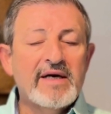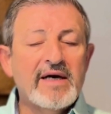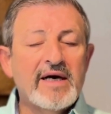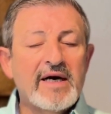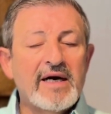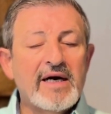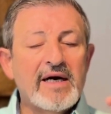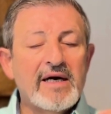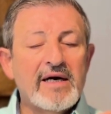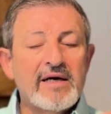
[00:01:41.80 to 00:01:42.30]

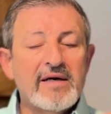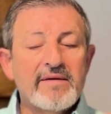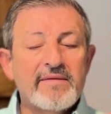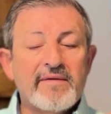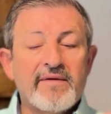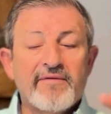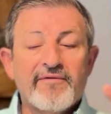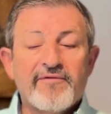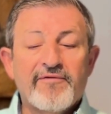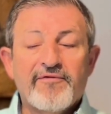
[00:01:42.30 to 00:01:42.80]
uh,
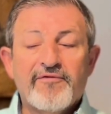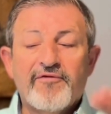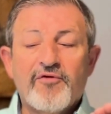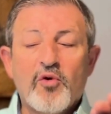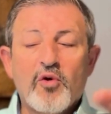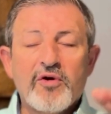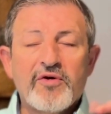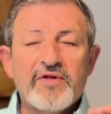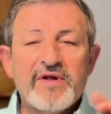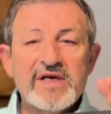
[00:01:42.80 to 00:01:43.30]

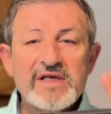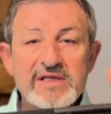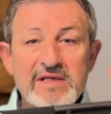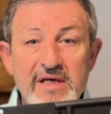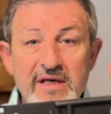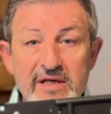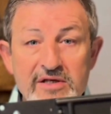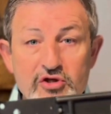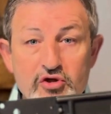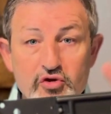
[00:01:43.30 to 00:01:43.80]
for this
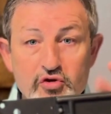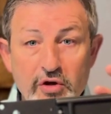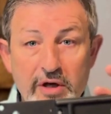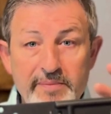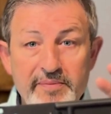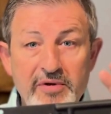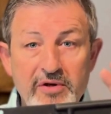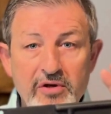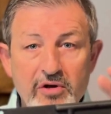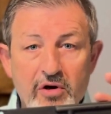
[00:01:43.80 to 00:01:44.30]

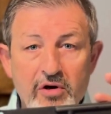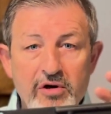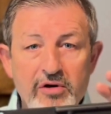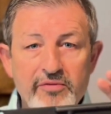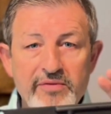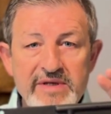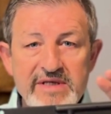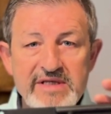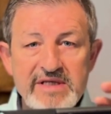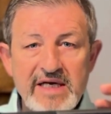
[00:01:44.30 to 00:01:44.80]
stripped lower
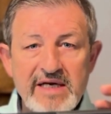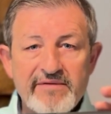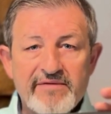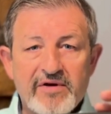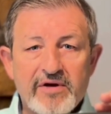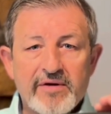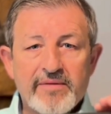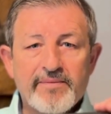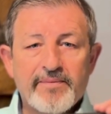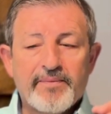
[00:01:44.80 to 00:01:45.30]

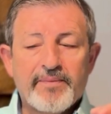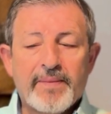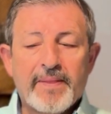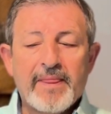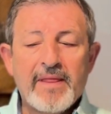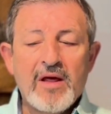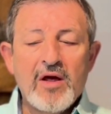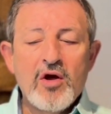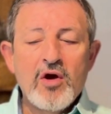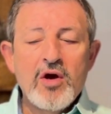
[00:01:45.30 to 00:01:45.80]
receiver.
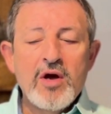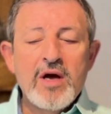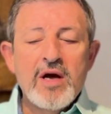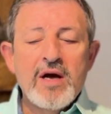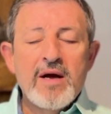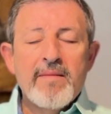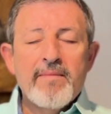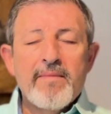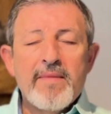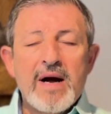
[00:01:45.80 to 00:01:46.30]

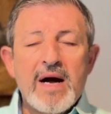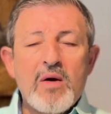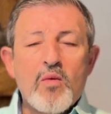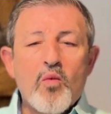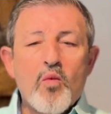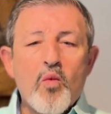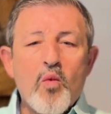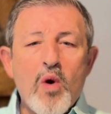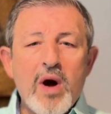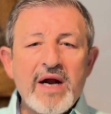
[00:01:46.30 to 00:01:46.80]

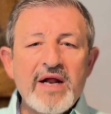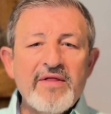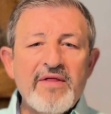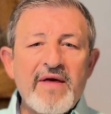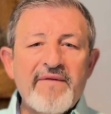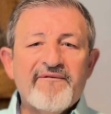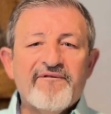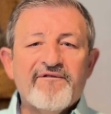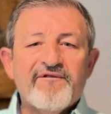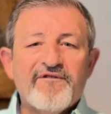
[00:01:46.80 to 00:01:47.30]
One of
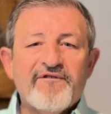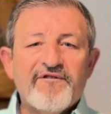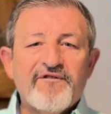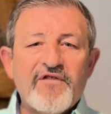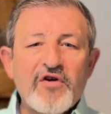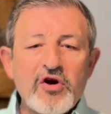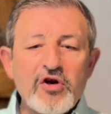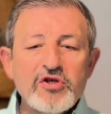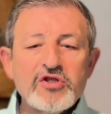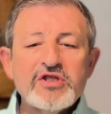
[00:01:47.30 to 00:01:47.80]
the
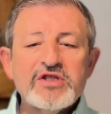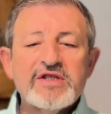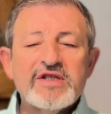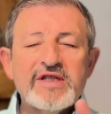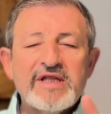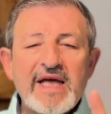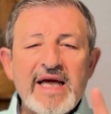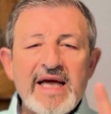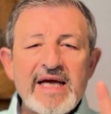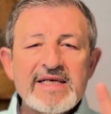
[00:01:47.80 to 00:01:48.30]
first
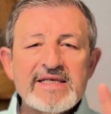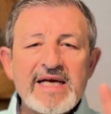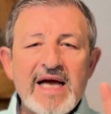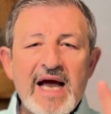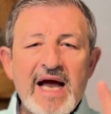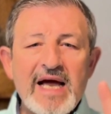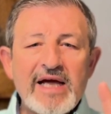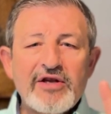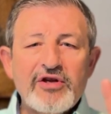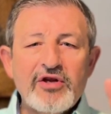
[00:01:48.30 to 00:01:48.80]
things
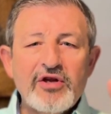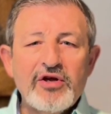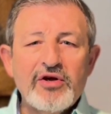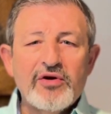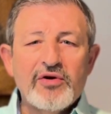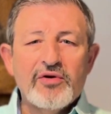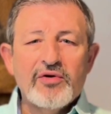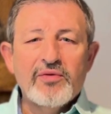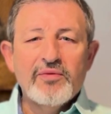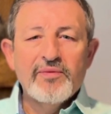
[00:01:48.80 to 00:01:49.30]
I
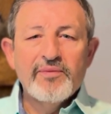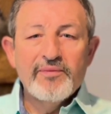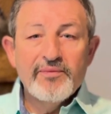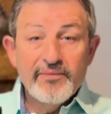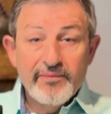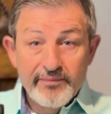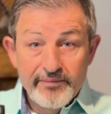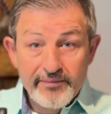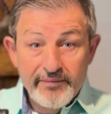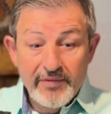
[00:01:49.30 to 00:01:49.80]
do
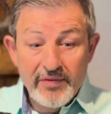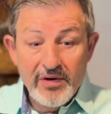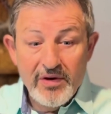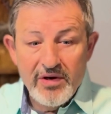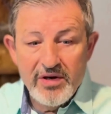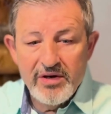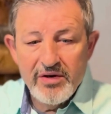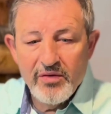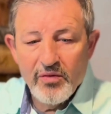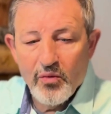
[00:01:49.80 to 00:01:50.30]

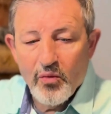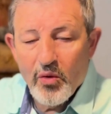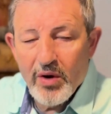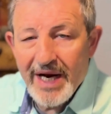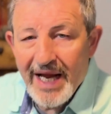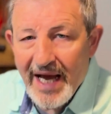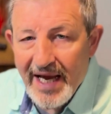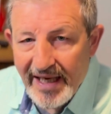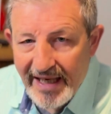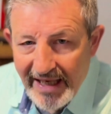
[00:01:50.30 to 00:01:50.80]

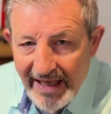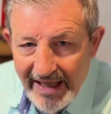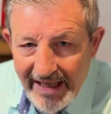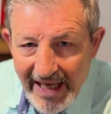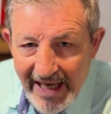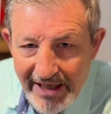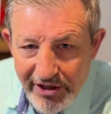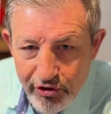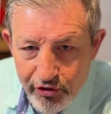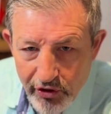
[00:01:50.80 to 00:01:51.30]
when I get
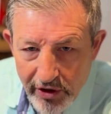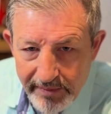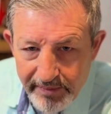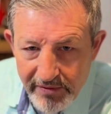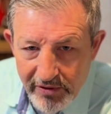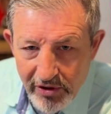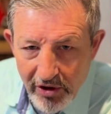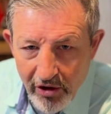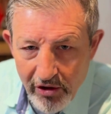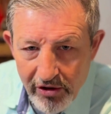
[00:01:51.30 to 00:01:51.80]
a
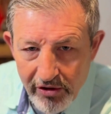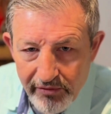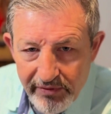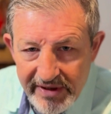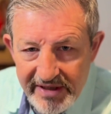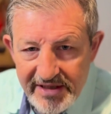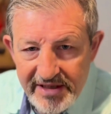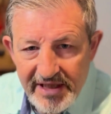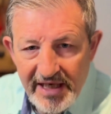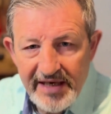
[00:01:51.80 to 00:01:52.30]
stripped lower
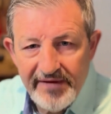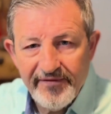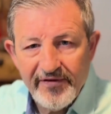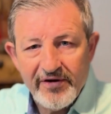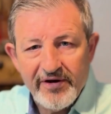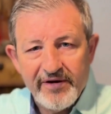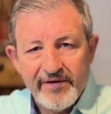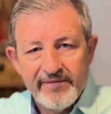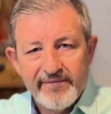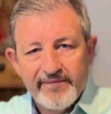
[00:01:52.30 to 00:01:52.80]

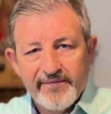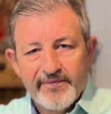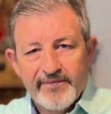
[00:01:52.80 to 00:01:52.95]
receiver,